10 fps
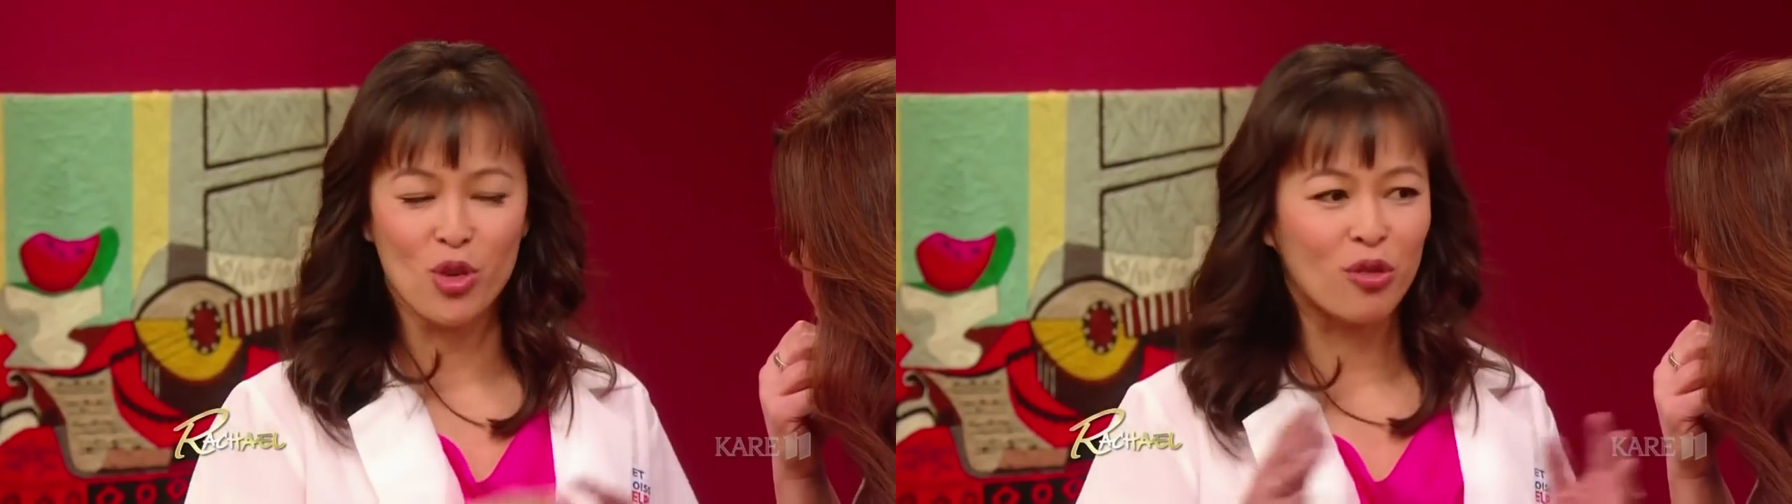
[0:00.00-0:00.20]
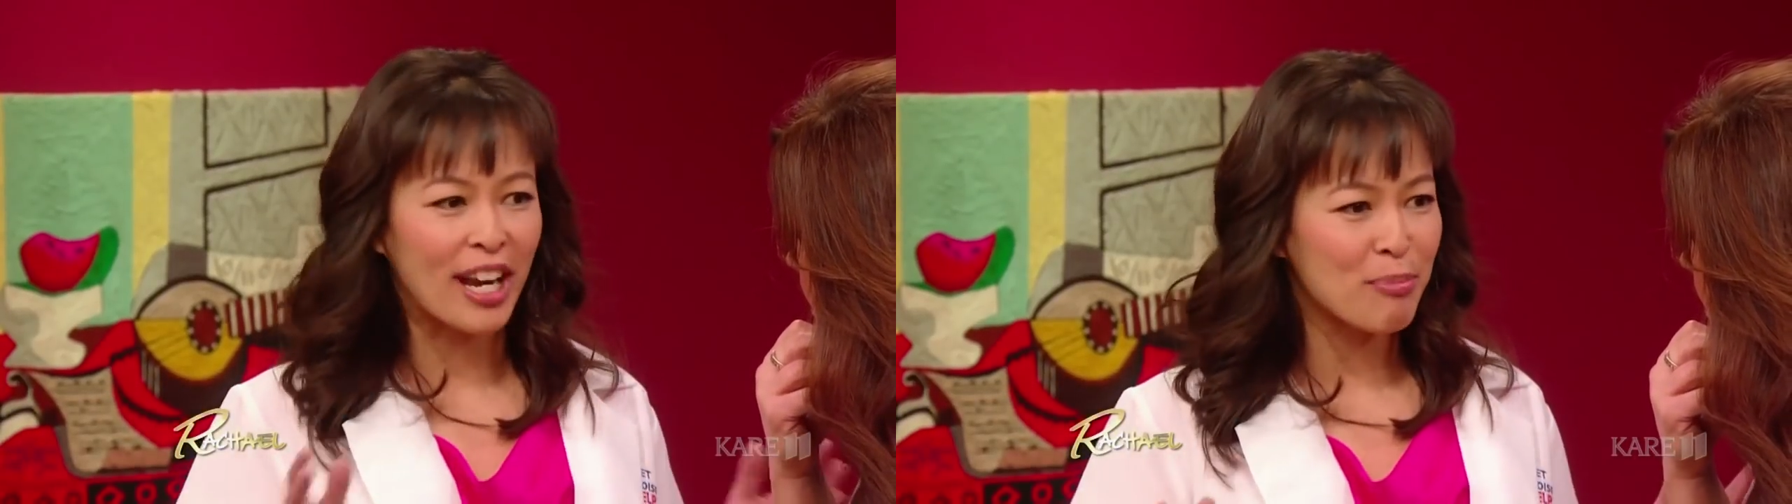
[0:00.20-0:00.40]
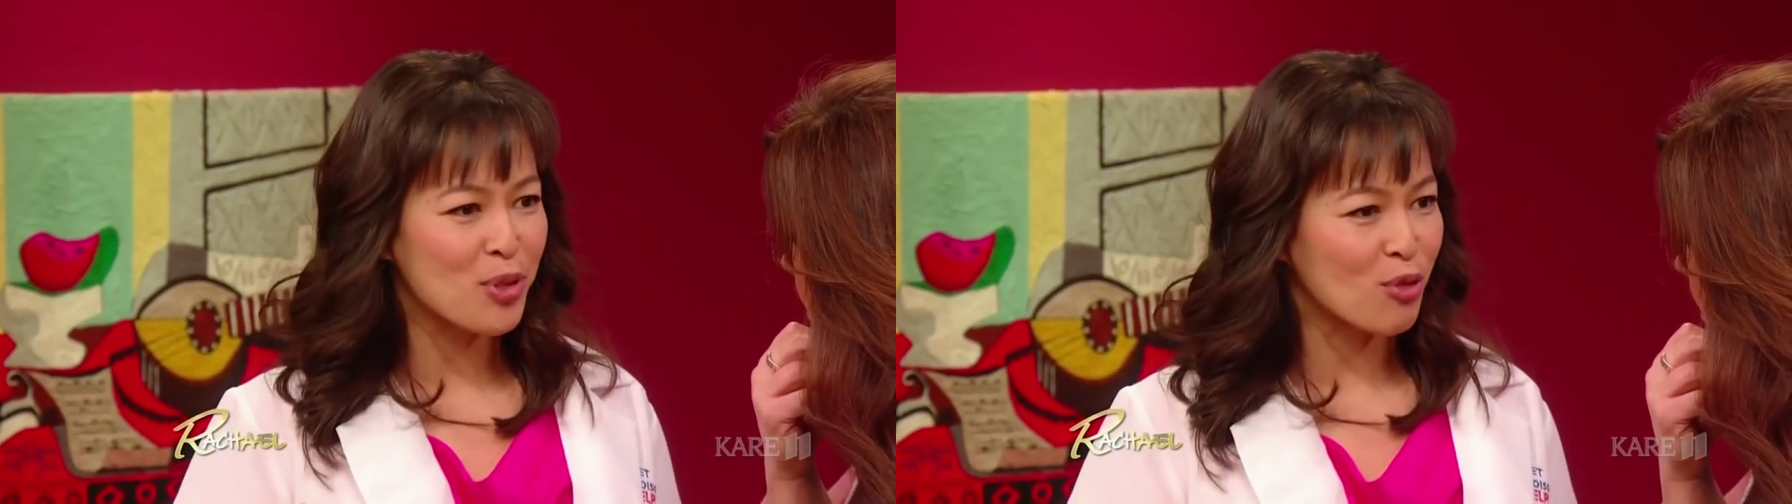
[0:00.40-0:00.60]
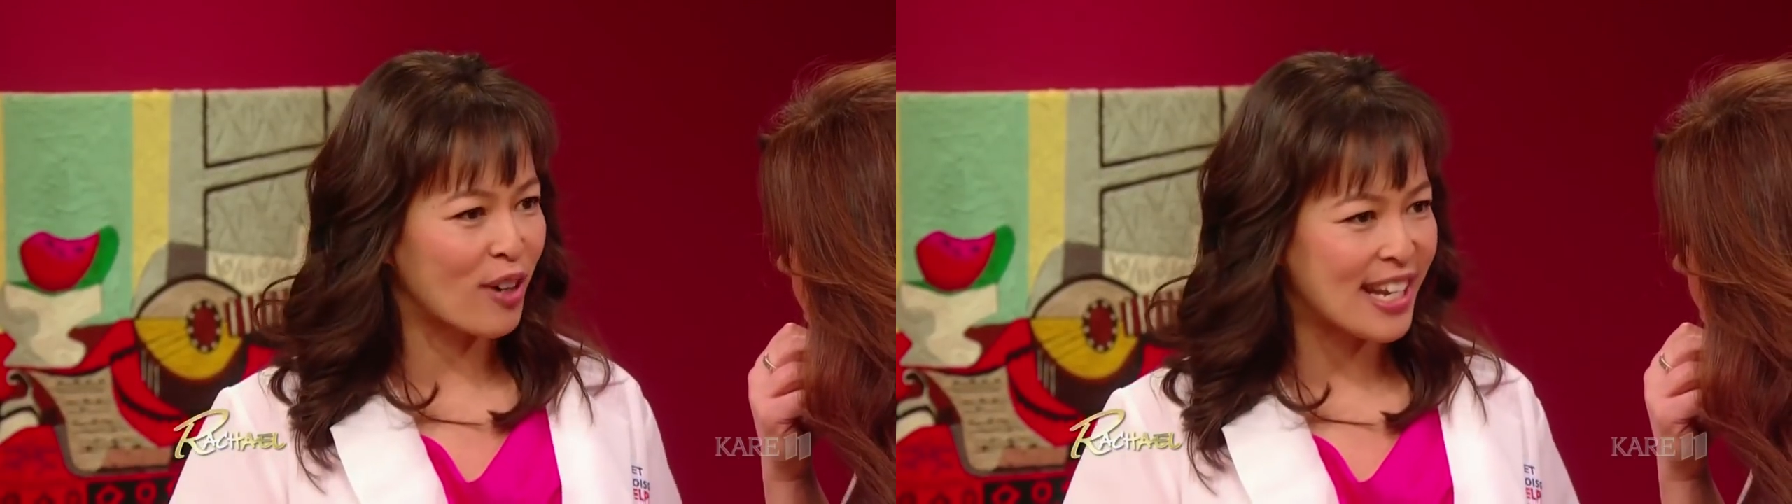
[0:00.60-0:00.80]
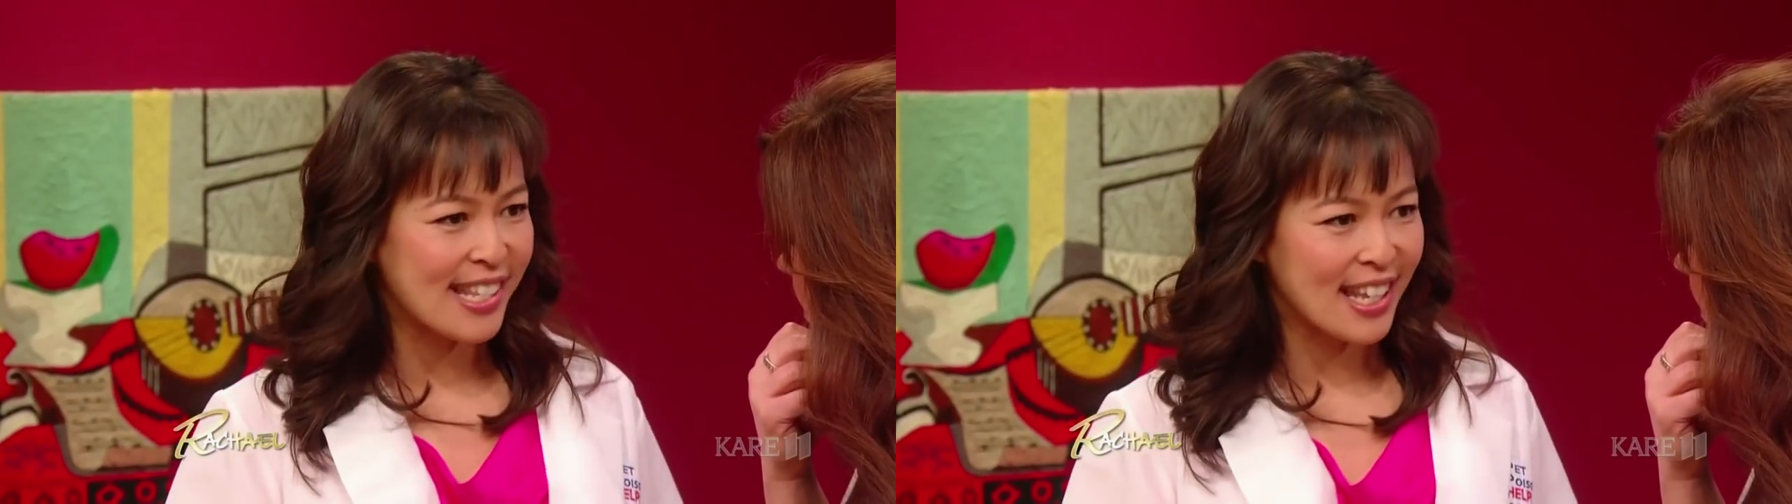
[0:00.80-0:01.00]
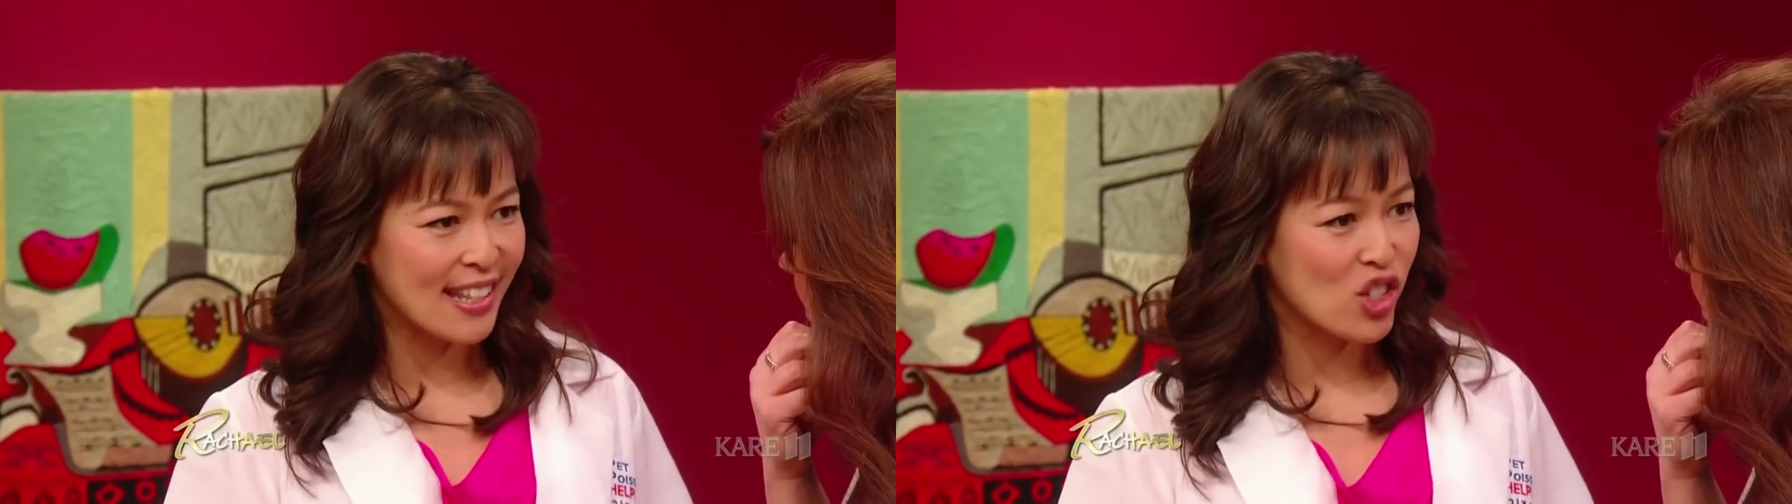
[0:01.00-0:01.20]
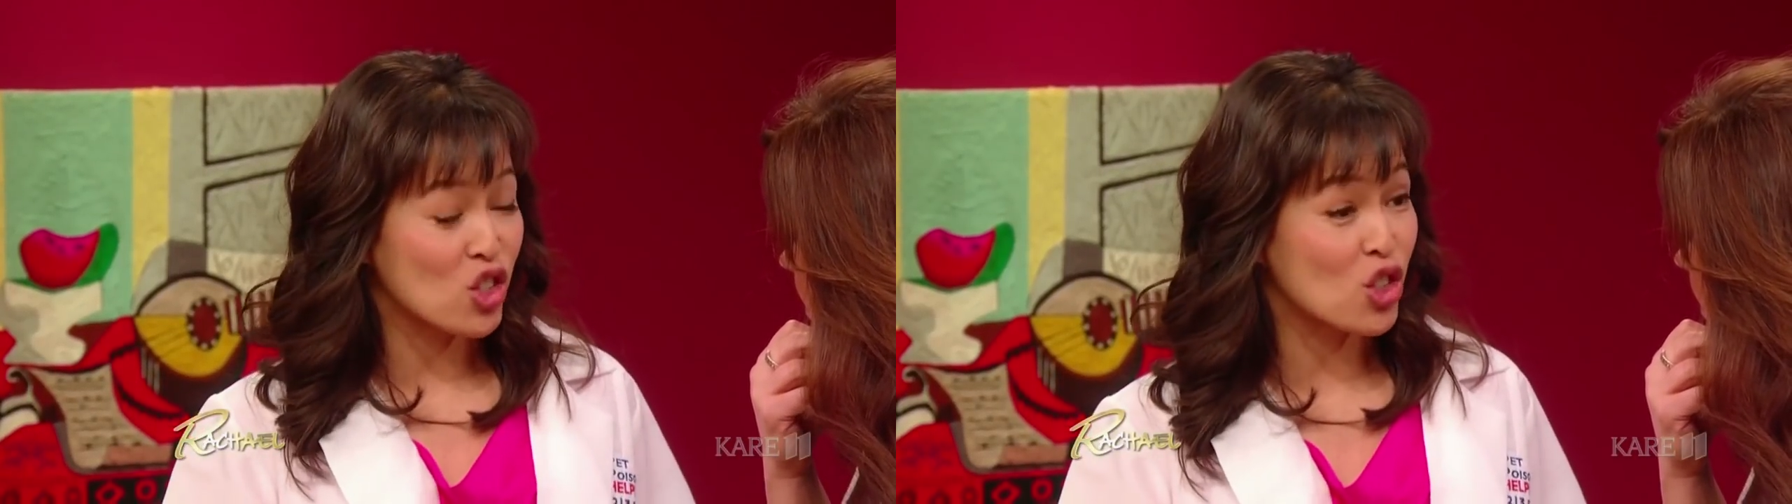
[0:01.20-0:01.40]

grapes, raisins,